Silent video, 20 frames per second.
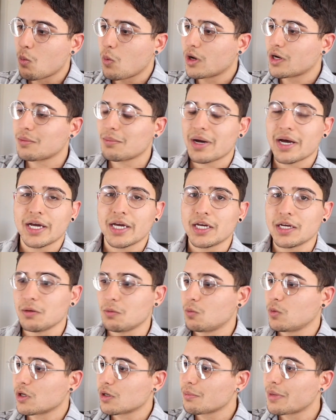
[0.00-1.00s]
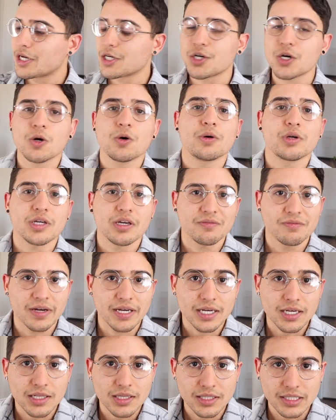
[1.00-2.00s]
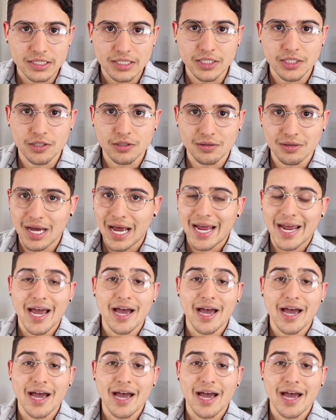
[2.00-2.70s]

Where am I going if I click here?